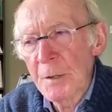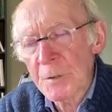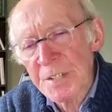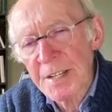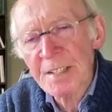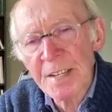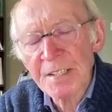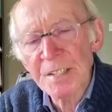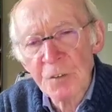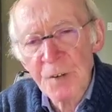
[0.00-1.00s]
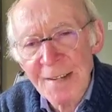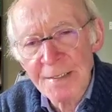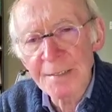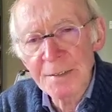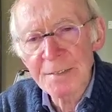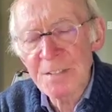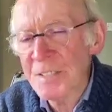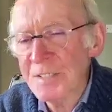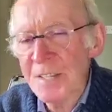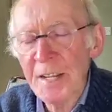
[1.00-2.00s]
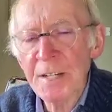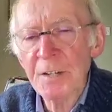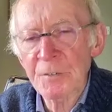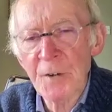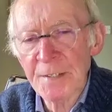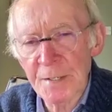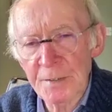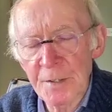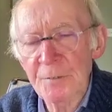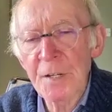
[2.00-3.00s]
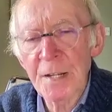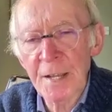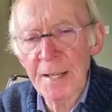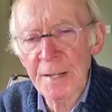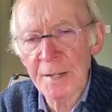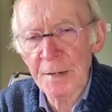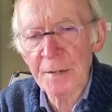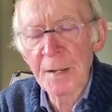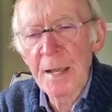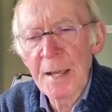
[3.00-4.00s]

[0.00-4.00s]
was to get kids to write. Jesus, they hated writing. They really hated it.